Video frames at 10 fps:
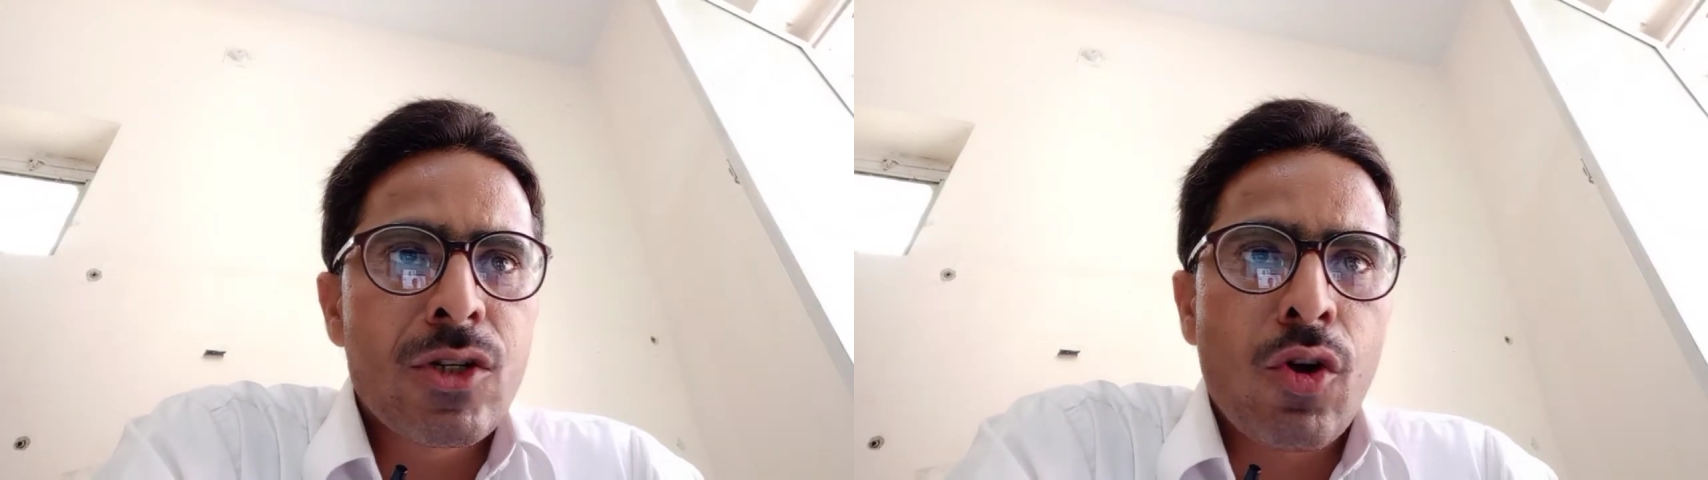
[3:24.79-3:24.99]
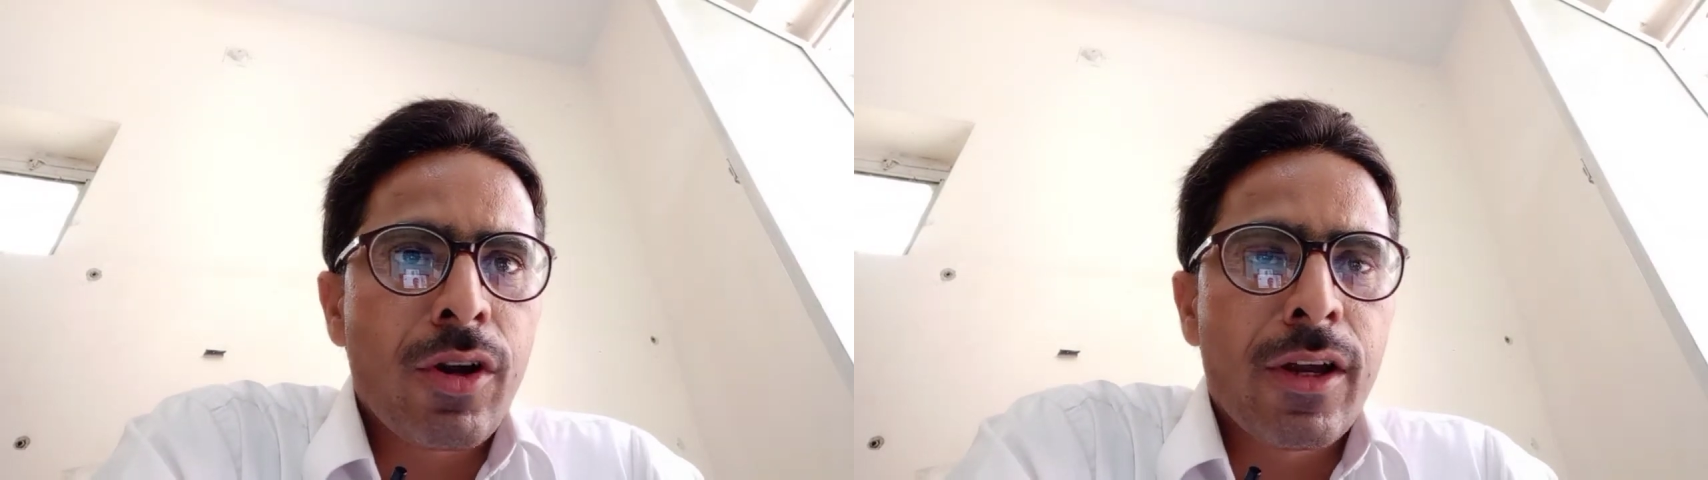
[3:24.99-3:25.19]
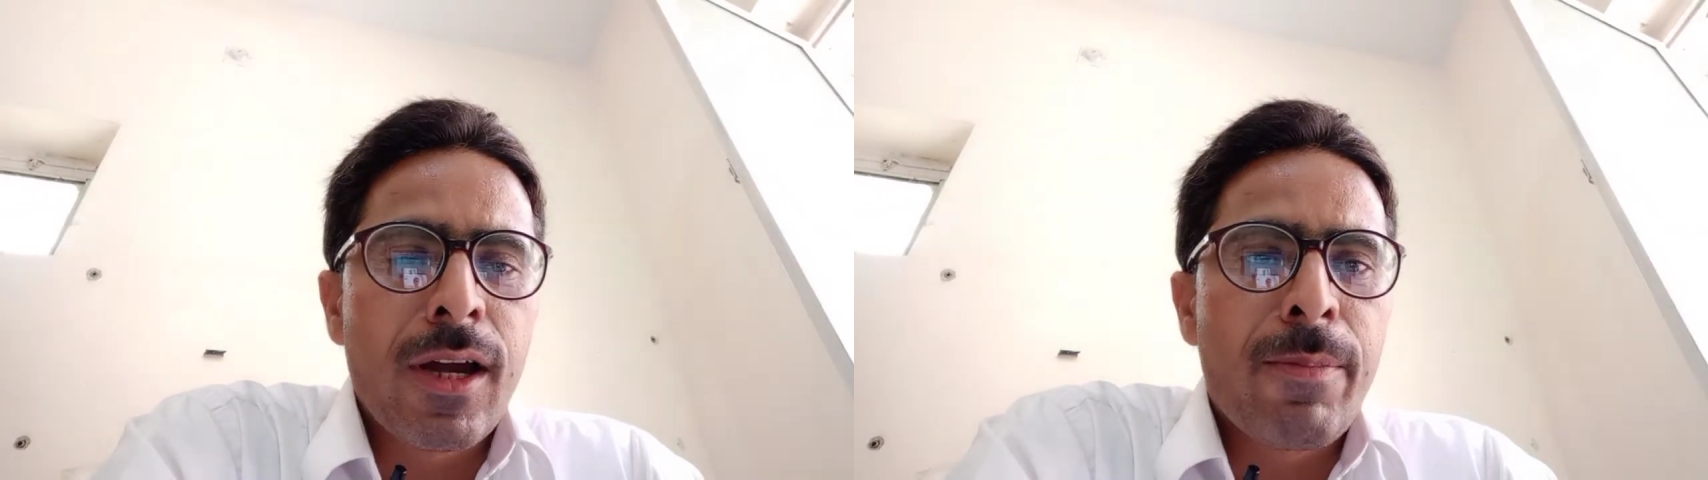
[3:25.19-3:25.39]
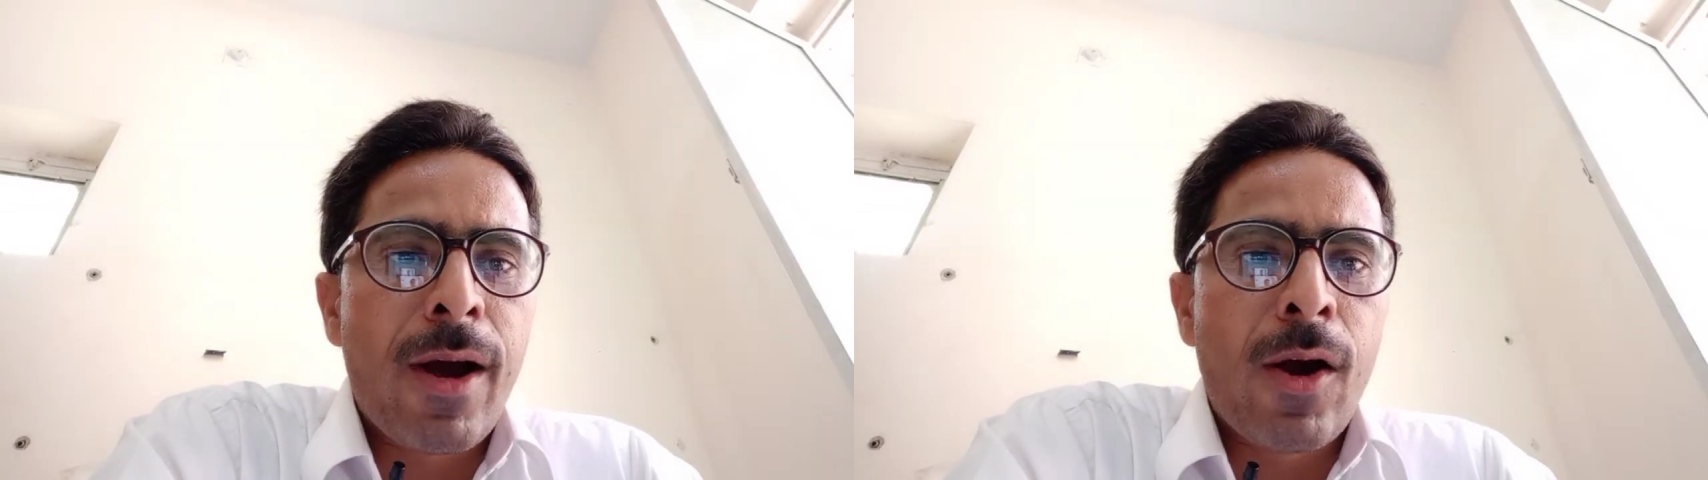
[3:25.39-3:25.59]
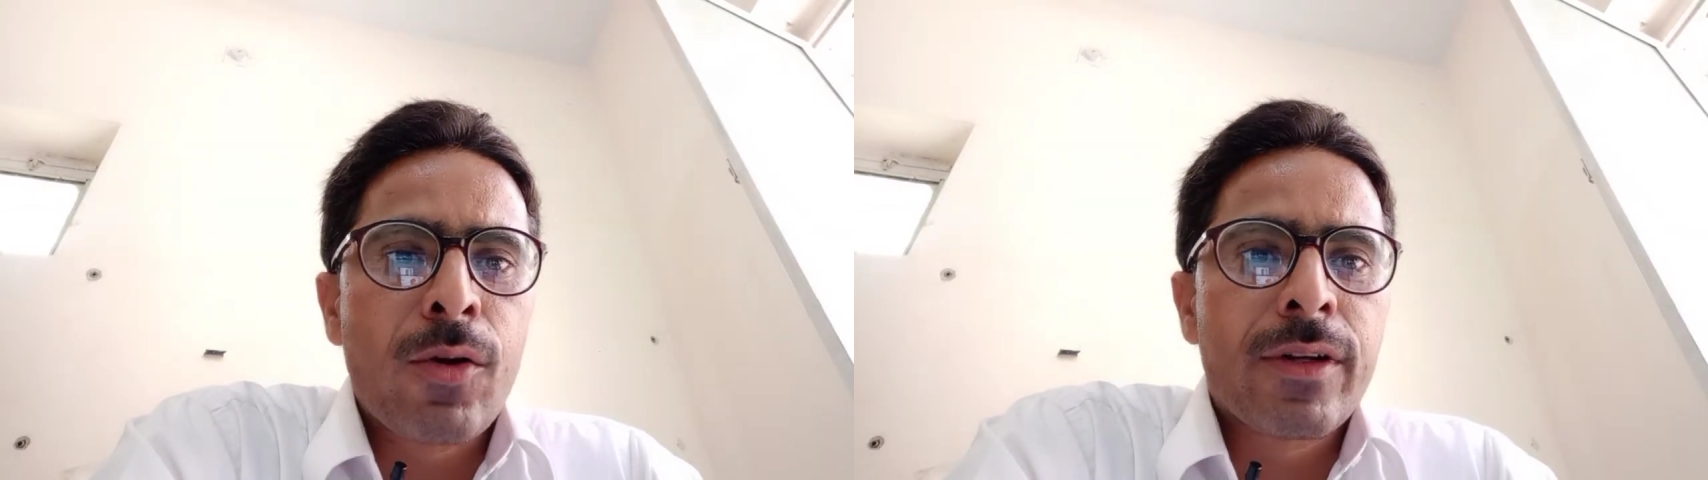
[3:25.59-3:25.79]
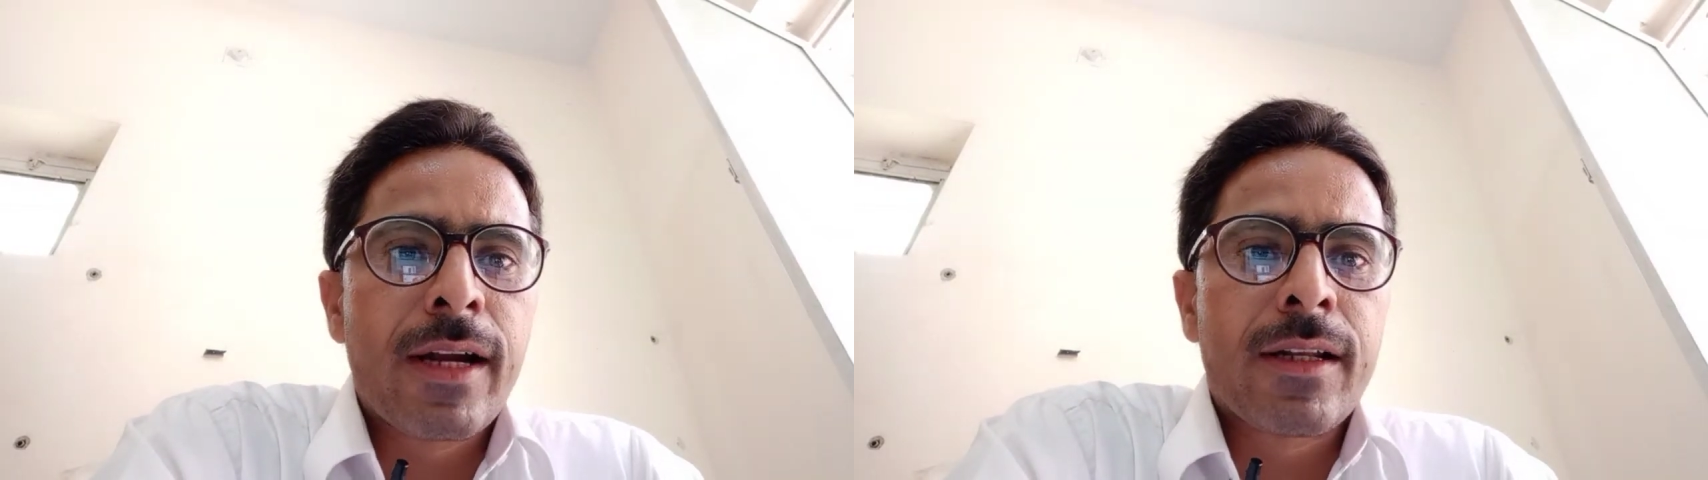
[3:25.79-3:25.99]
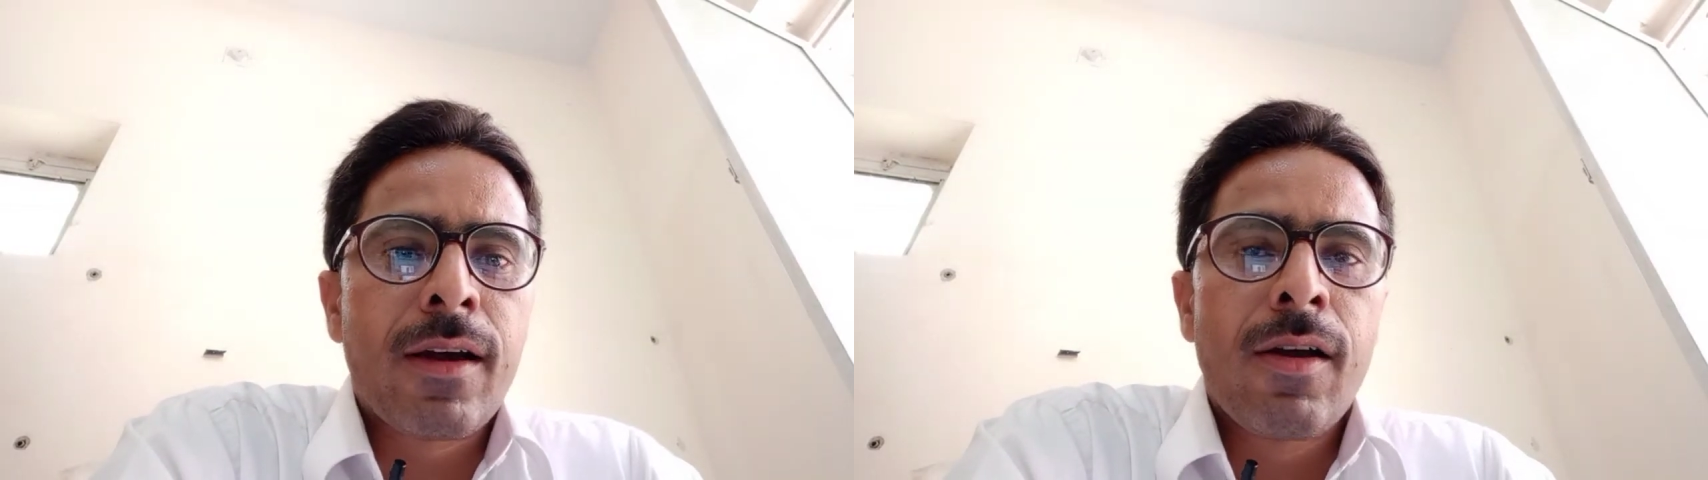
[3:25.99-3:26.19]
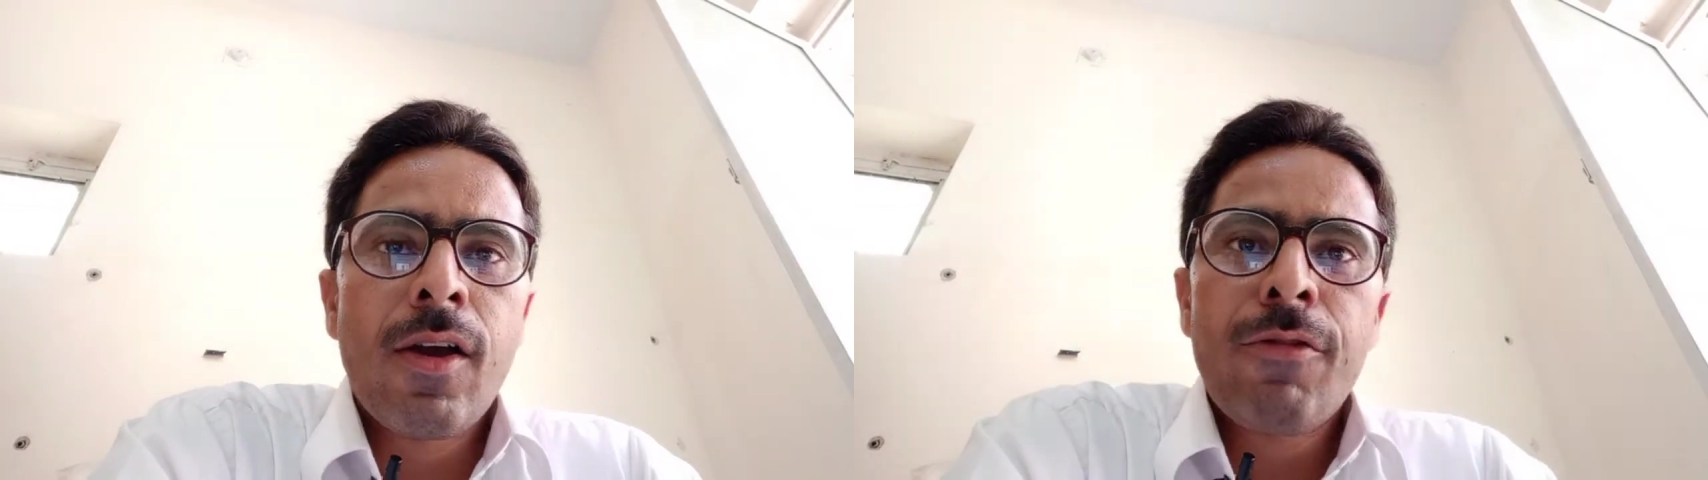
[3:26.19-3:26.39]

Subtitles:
talking about that the